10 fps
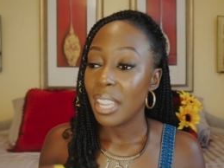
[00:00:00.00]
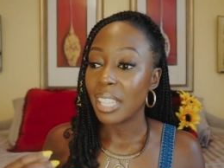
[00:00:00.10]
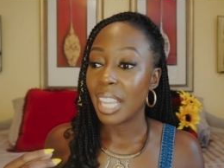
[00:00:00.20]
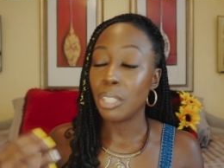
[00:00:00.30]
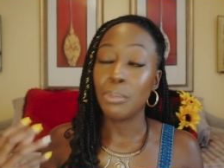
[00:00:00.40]

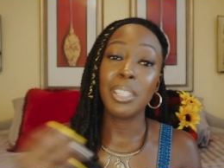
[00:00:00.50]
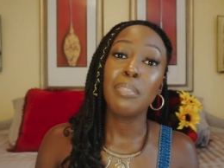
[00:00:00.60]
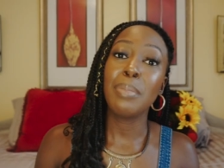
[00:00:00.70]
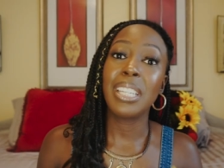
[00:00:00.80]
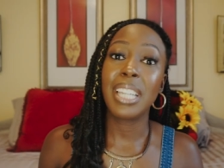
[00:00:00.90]
Like he would
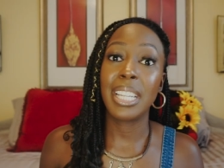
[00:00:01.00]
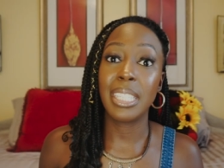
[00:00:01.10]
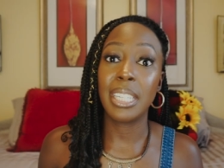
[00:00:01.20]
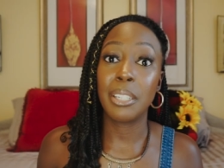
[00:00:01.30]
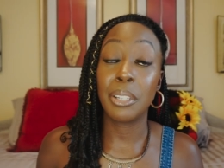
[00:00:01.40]
give me an
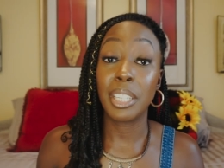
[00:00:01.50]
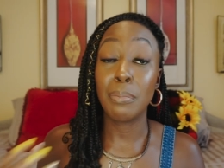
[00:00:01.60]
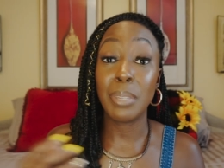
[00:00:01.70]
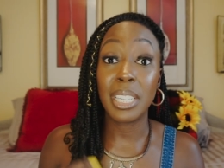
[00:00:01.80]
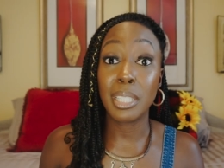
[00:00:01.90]
idea or
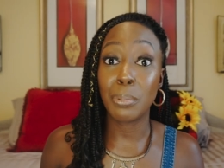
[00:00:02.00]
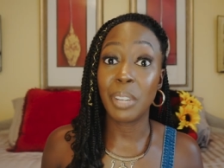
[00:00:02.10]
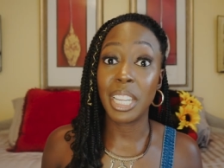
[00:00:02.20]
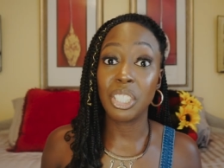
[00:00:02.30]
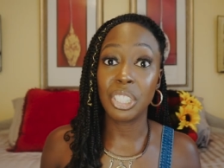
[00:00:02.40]
give me
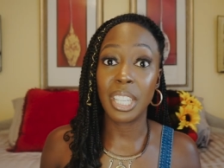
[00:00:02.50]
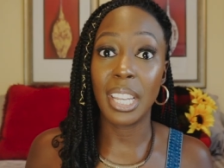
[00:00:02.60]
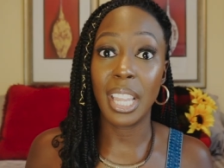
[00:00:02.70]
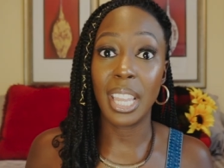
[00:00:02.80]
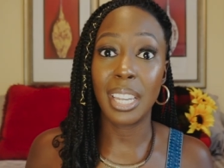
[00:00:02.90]

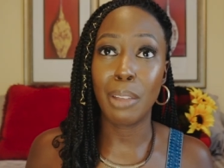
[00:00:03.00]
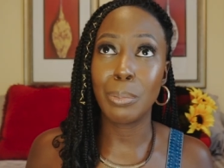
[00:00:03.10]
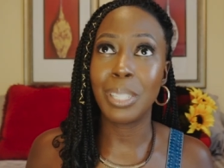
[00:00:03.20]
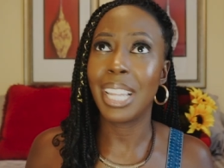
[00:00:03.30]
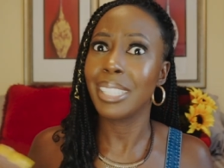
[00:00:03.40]
inspiration and I
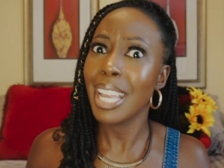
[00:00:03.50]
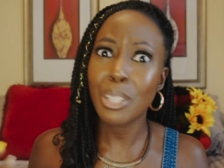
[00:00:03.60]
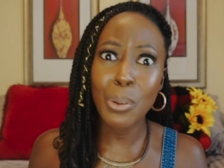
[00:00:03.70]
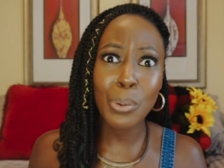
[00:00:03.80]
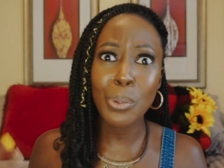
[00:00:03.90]
would be like,
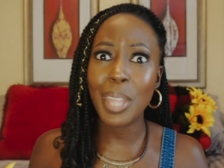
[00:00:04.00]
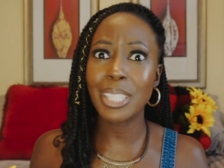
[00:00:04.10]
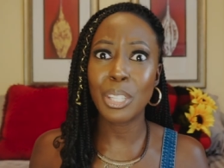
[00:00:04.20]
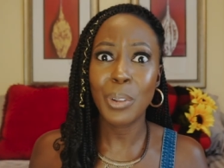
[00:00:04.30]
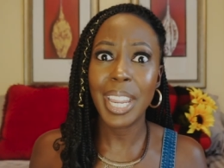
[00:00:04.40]
that's cool,
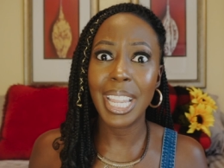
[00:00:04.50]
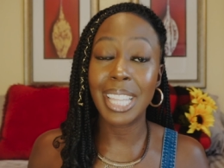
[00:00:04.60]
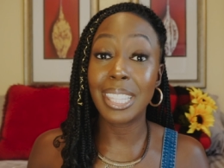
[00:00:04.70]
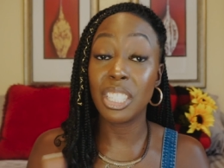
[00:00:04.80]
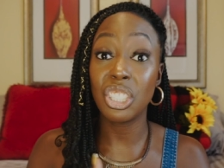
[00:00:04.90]
that's great,
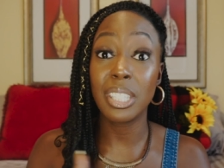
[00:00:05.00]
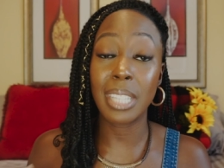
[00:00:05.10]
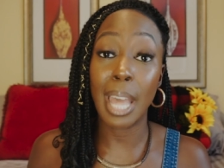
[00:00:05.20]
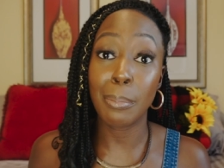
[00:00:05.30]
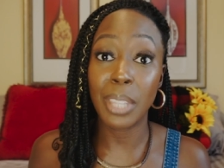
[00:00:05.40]
and then just
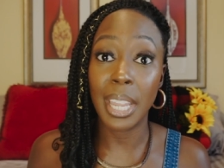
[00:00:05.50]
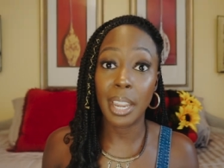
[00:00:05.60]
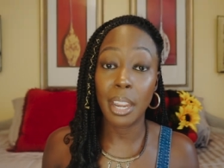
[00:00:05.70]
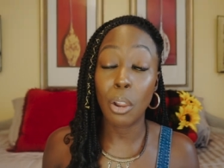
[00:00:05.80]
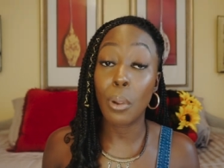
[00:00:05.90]
stop
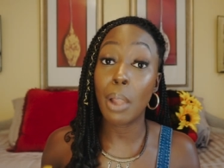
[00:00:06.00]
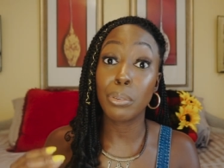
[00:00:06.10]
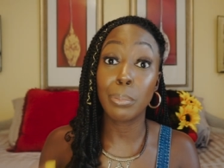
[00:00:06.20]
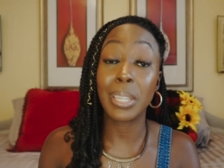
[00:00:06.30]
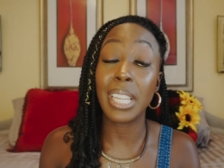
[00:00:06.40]
there. Or I
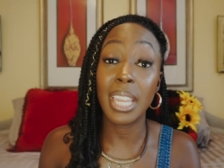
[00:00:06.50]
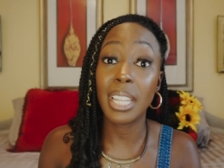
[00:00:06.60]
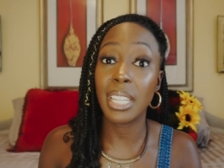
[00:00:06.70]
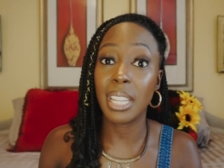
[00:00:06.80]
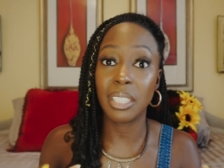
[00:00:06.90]
would
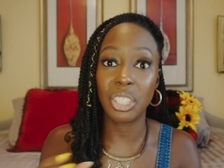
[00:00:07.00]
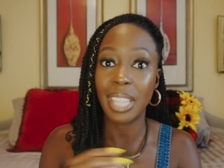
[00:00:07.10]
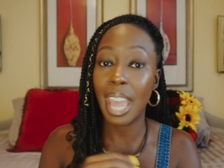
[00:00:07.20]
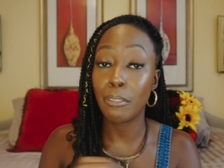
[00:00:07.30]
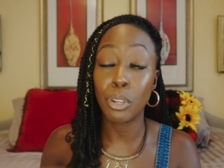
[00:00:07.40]
begin and
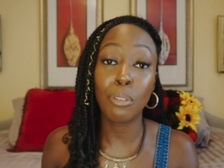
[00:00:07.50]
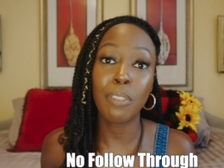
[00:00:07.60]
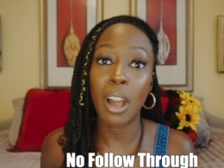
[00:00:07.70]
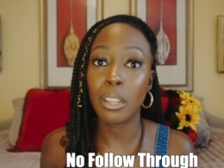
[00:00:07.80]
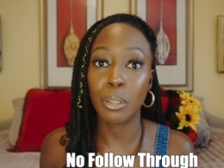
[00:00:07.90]
just have no
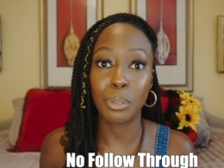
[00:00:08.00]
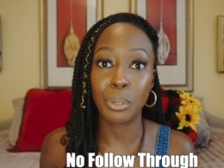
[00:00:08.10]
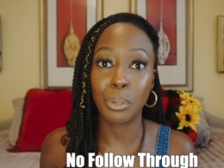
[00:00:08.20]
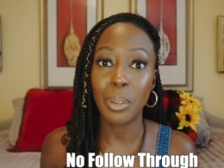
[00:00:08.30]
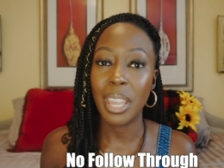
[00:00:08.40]
follow through.